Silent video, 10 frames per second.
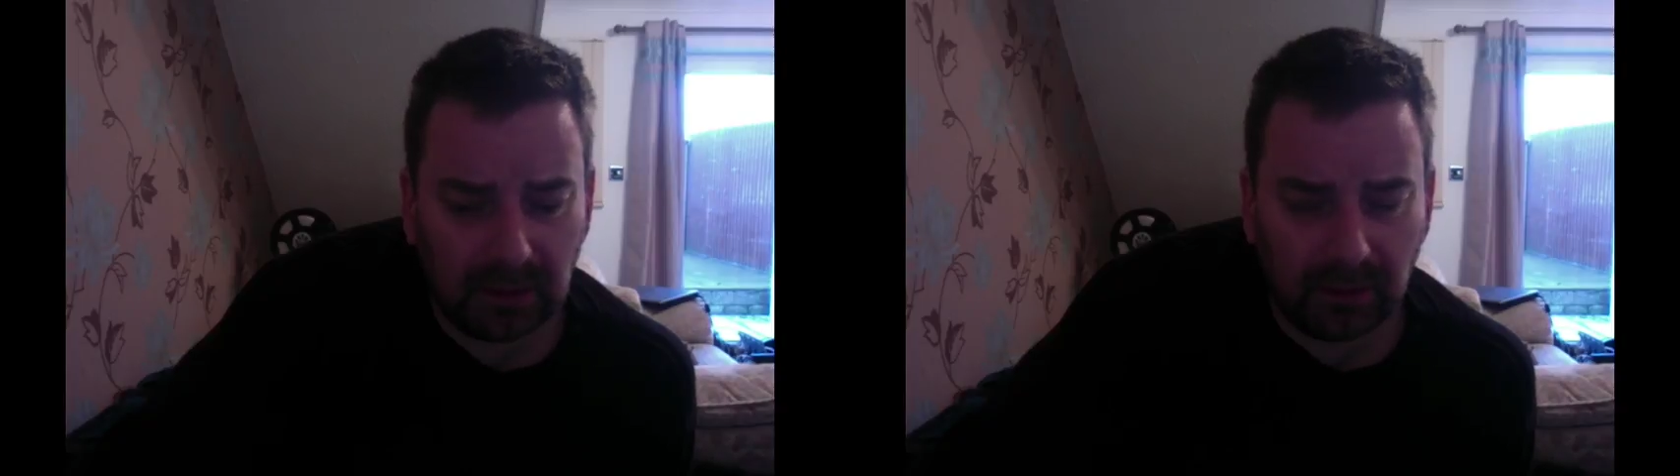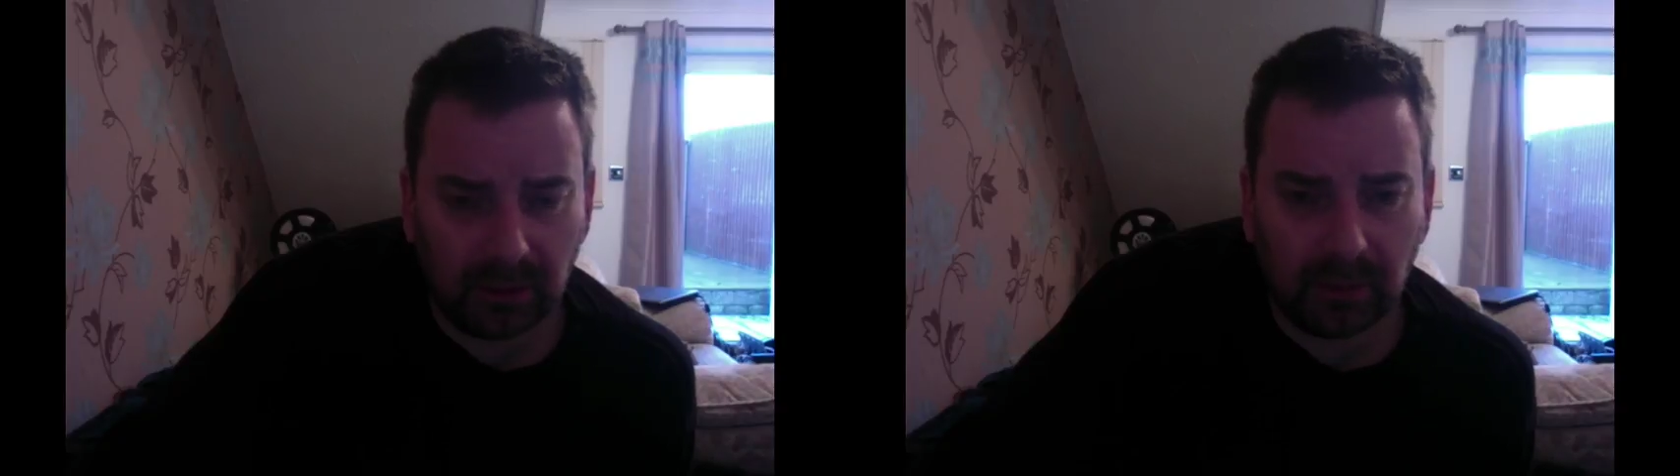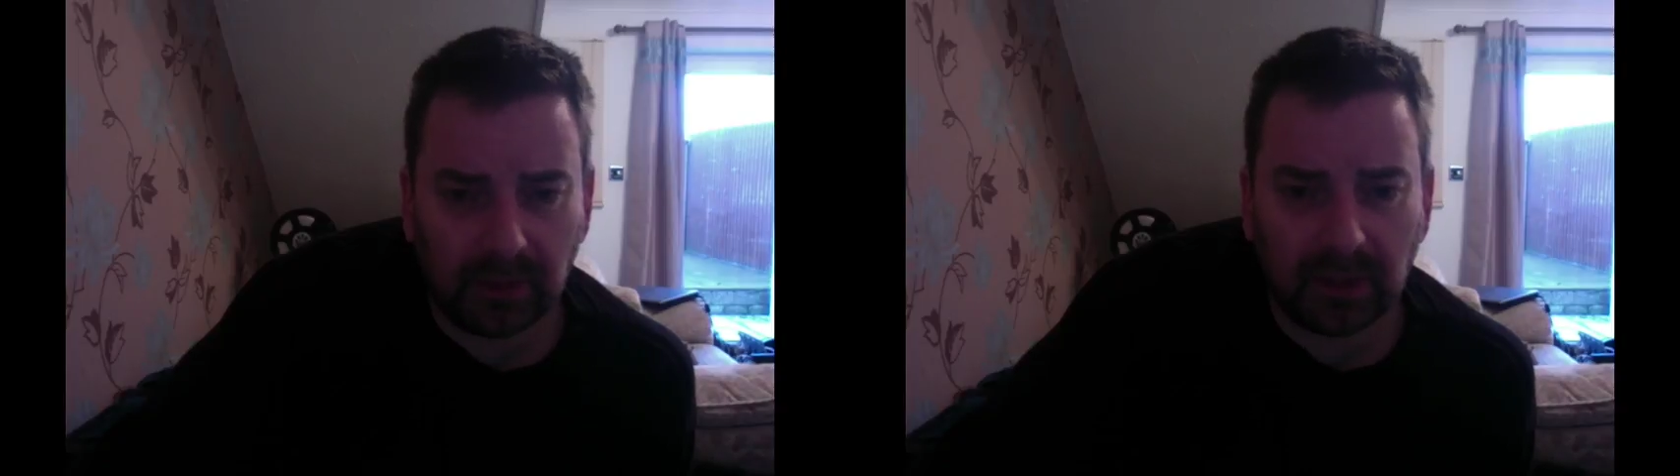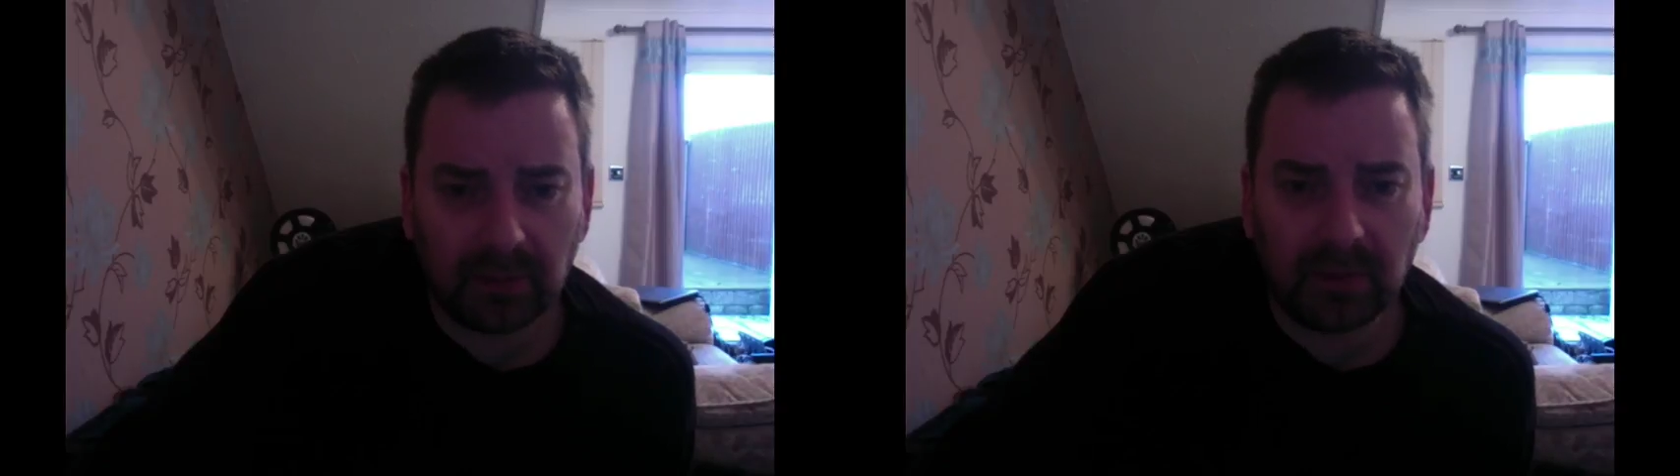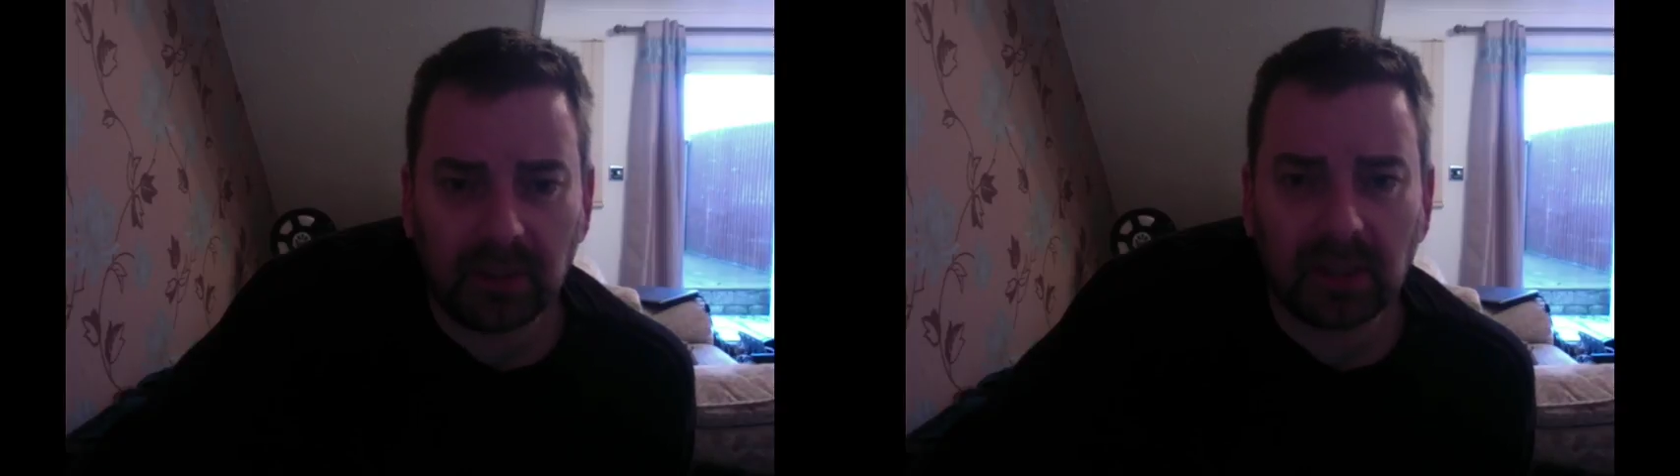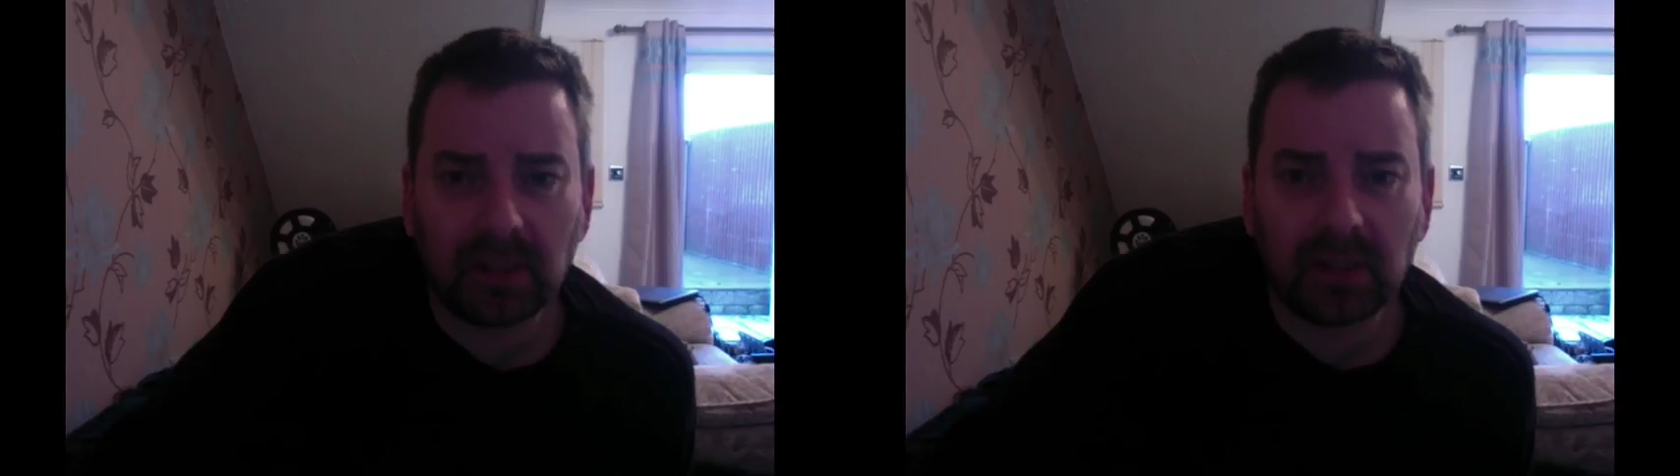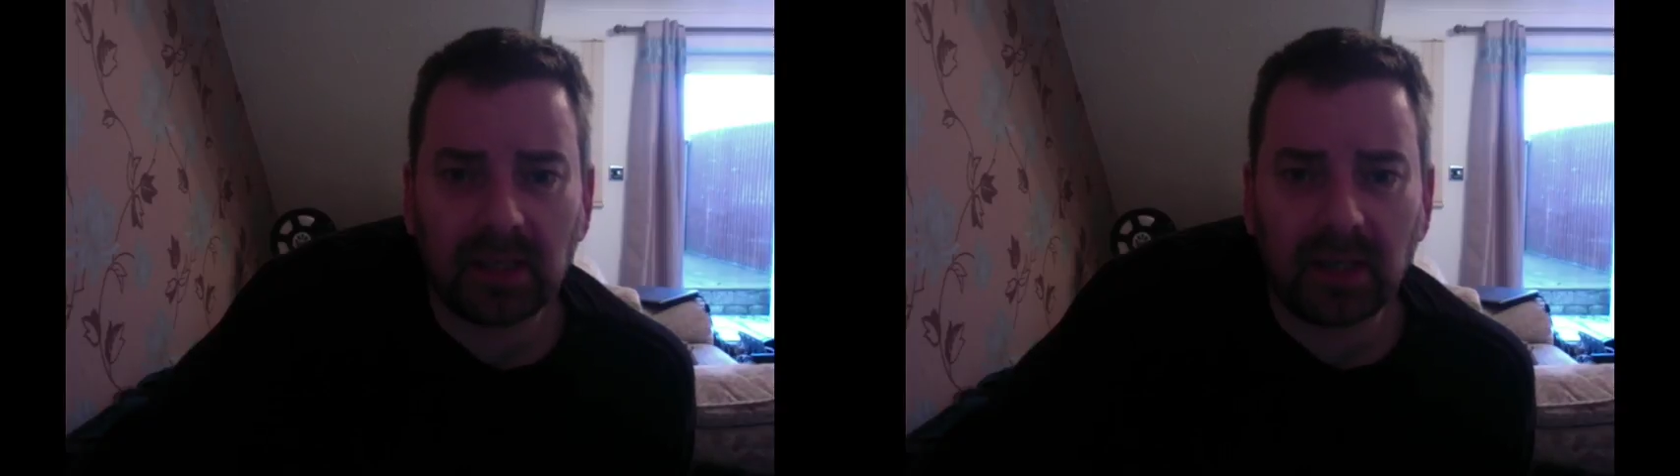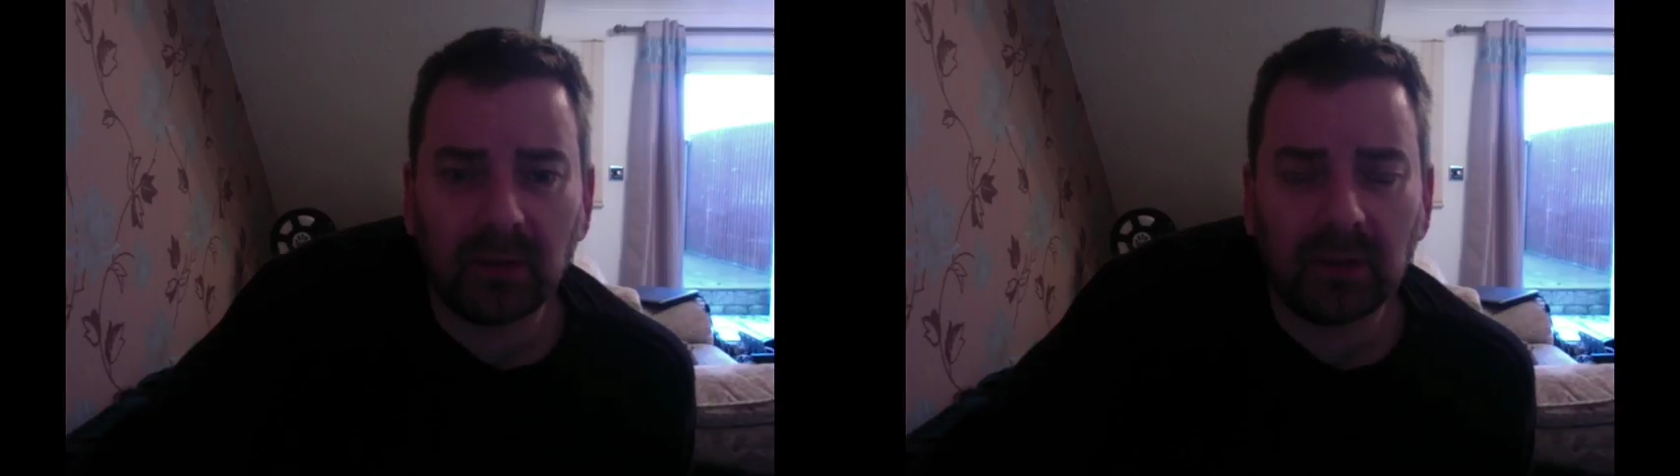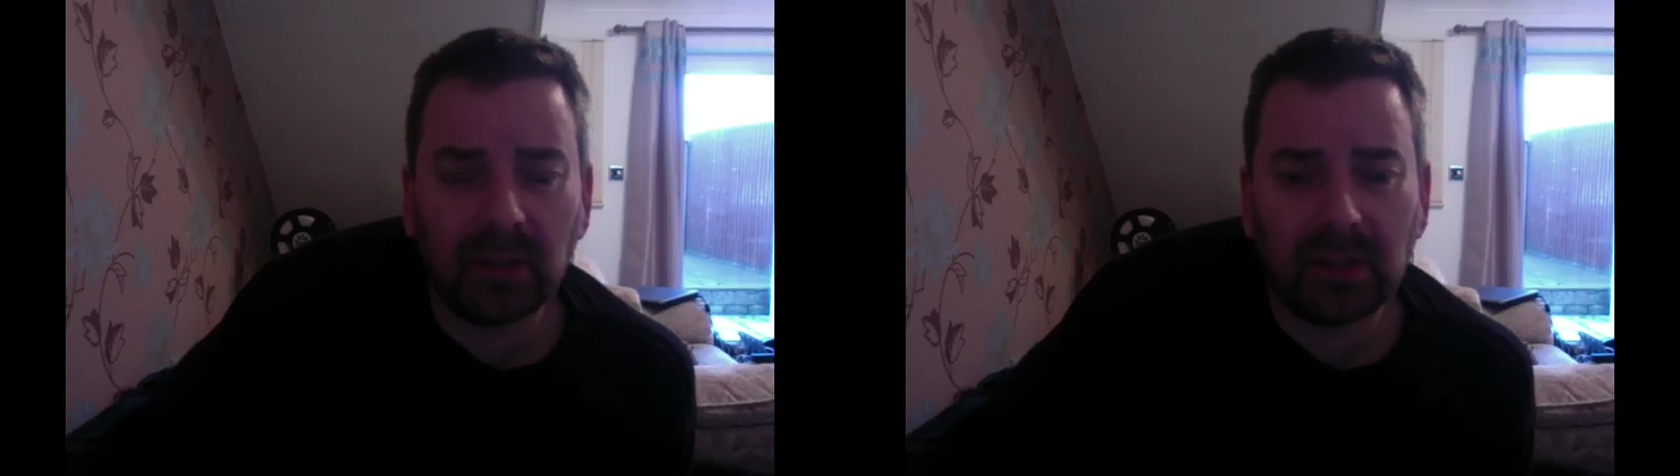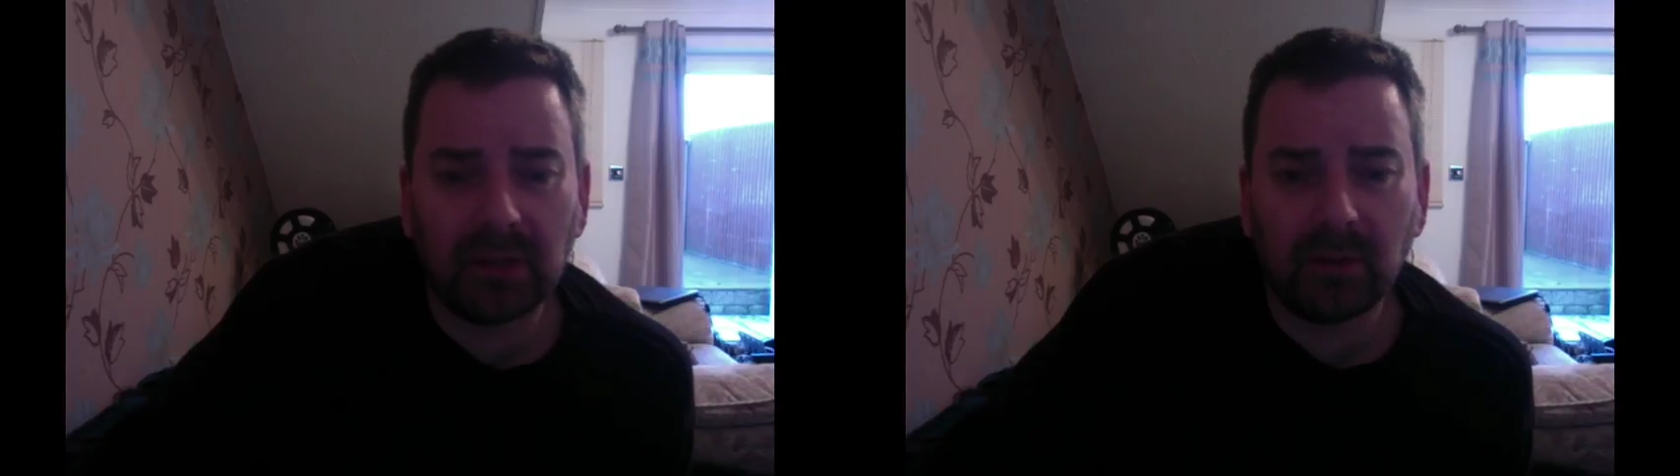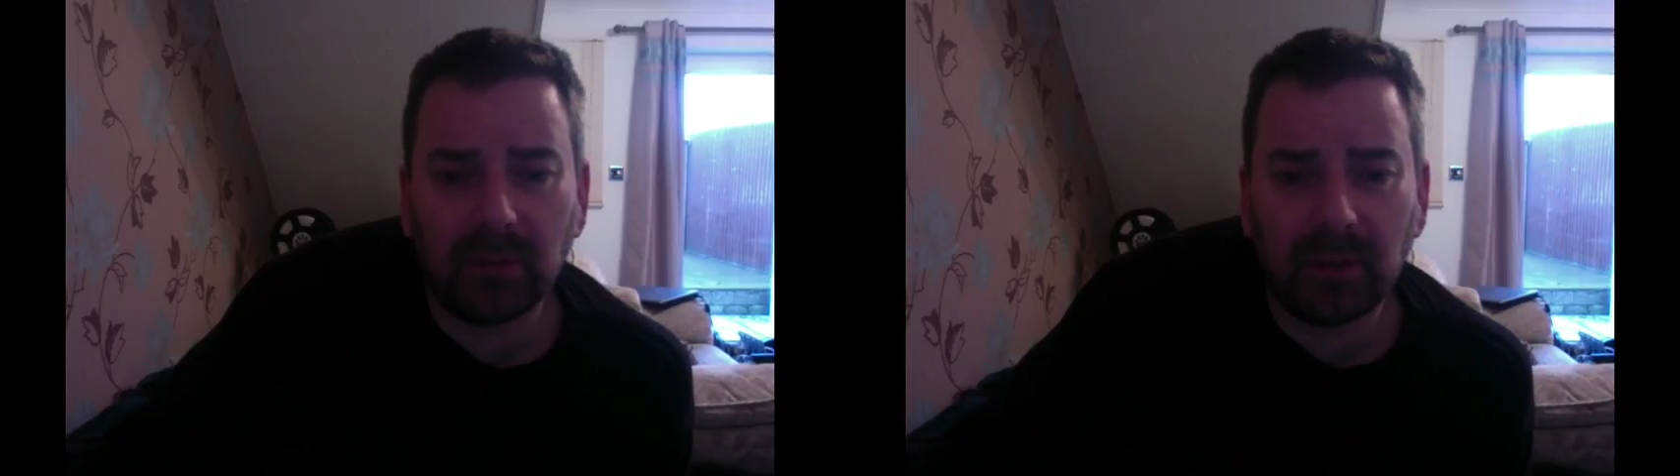should be able to get some decent sound, listening to